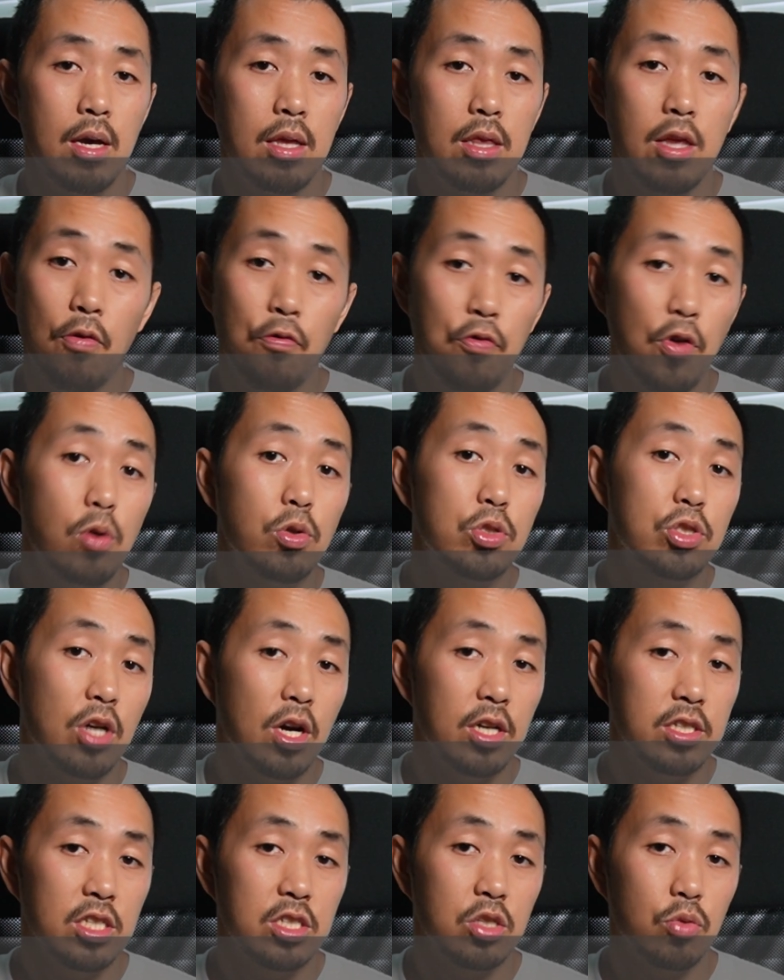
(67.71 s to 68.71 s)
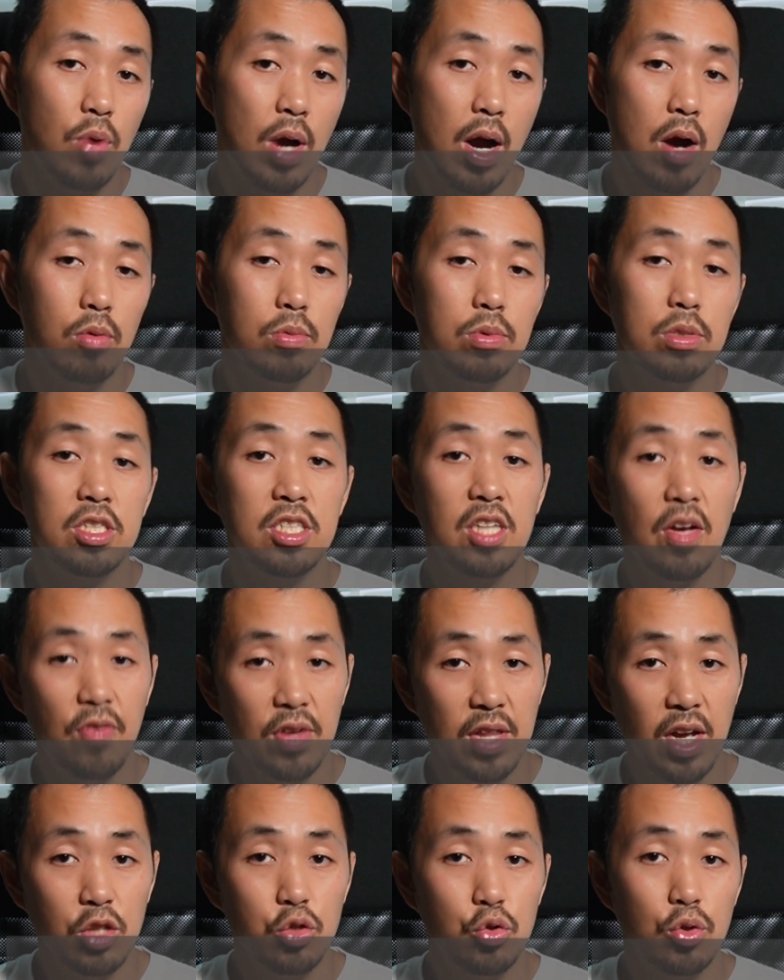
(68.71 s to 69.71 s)
Their float size is around
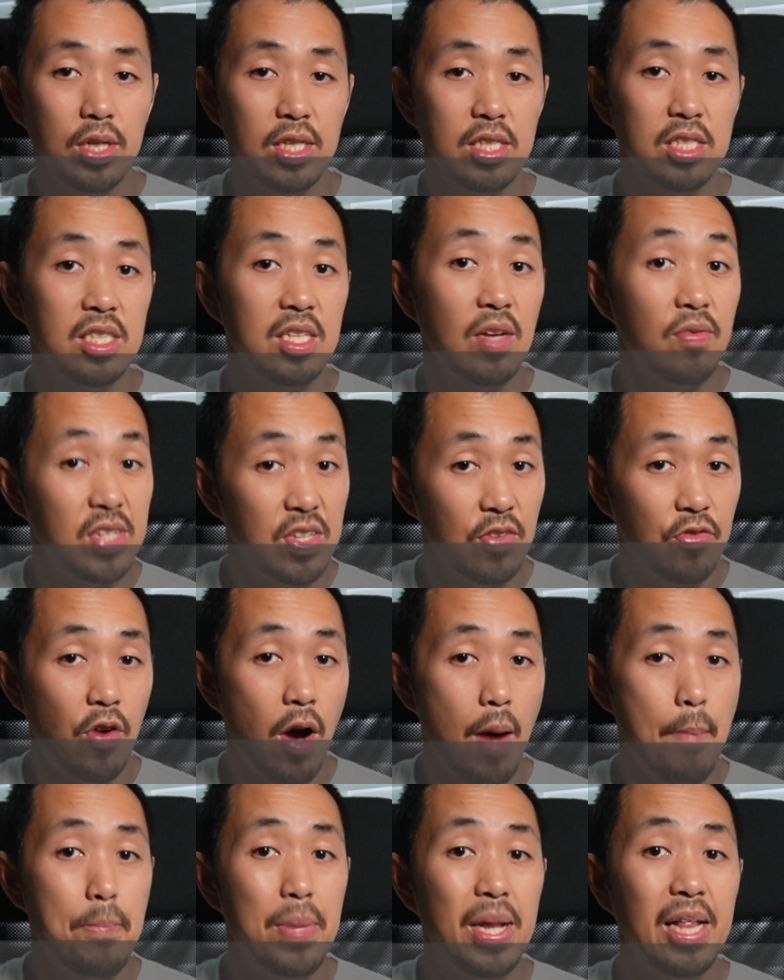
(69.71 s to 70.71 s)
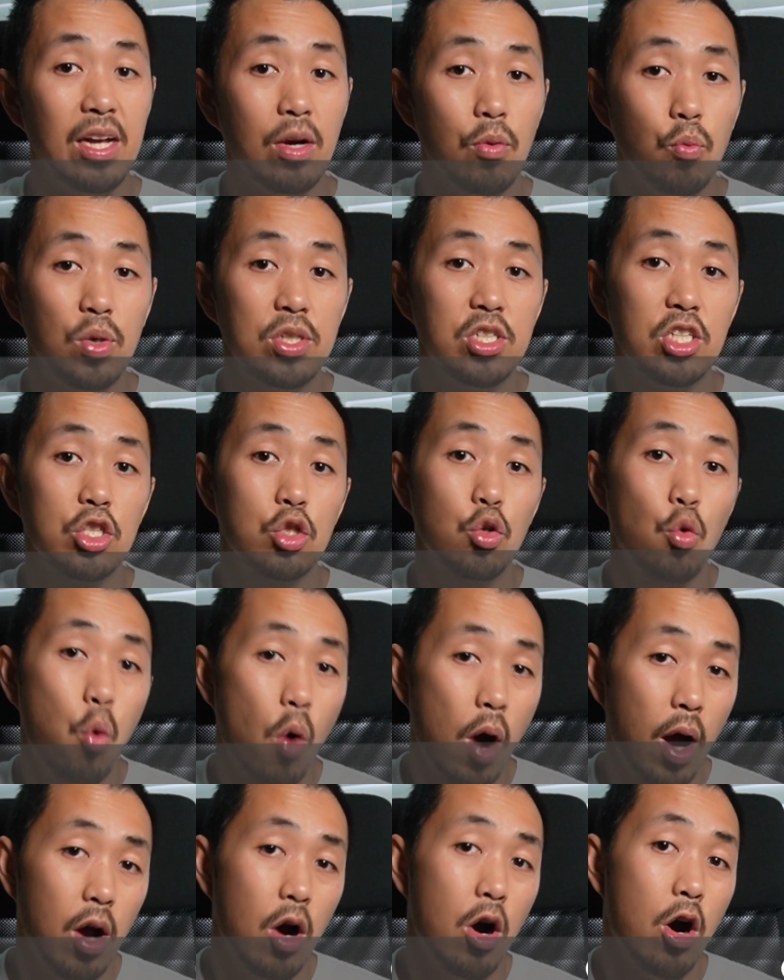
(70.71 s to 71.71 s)
775 million, which is
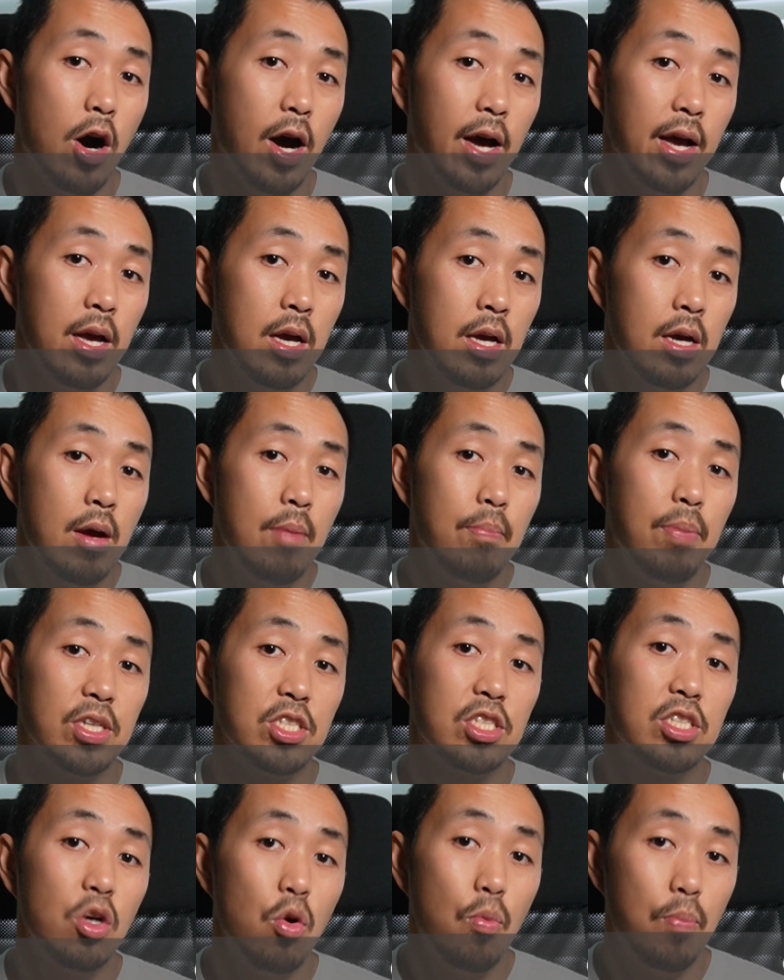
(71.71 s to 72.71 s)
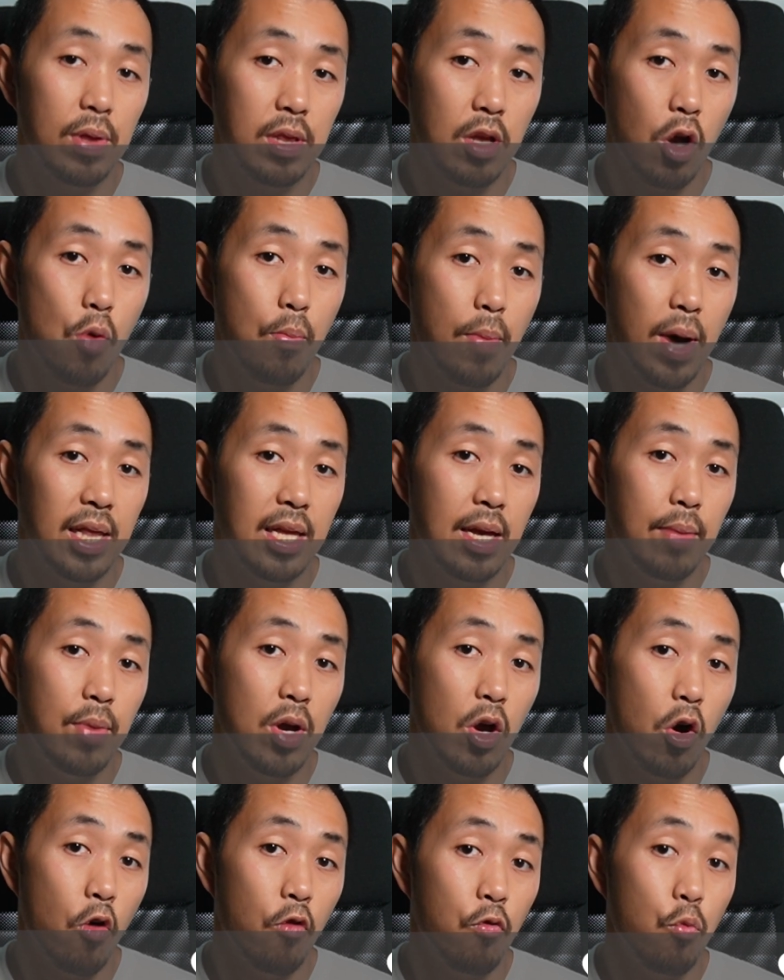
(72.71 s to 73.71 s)
quite high, but still below my
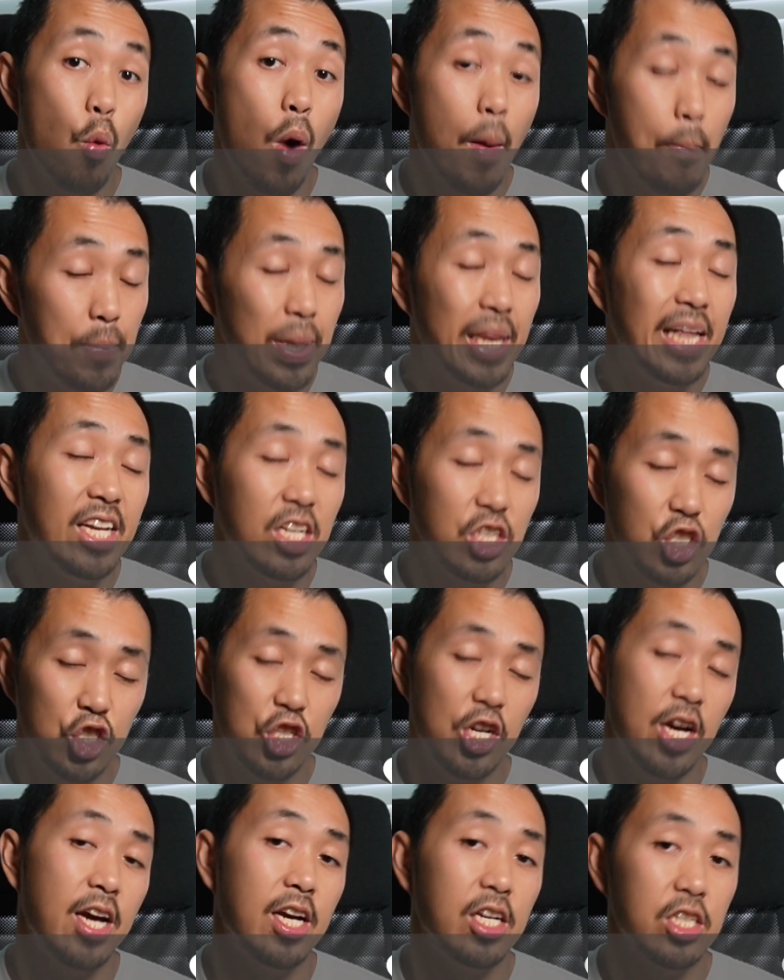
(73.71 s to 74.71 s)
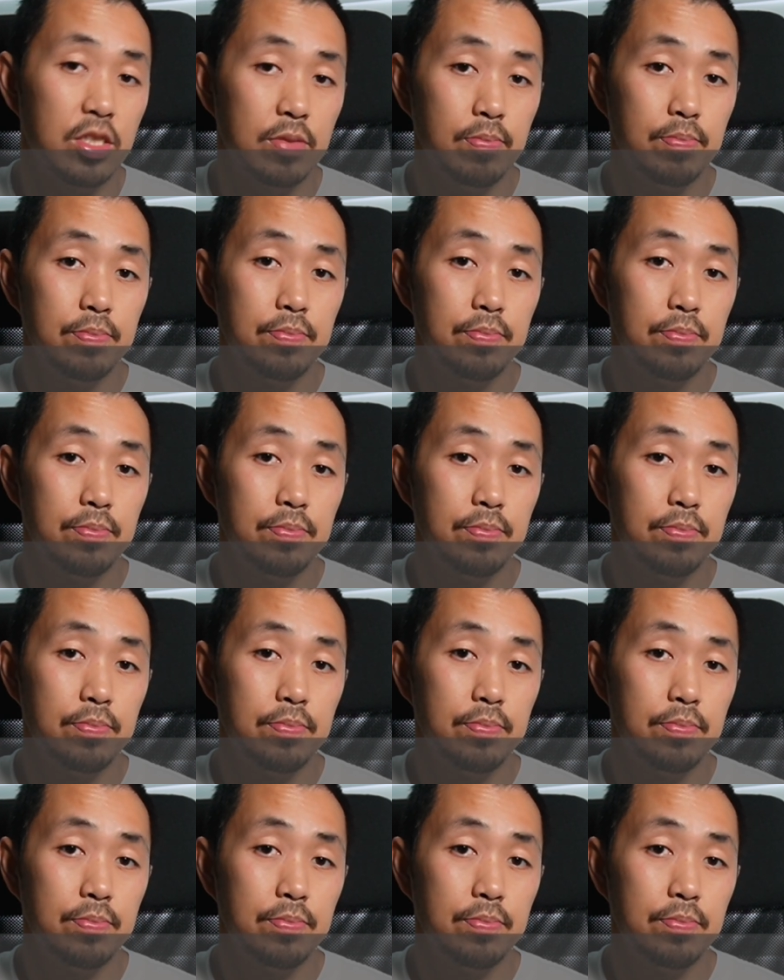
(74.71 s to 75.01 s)
limit of 1 billion shares.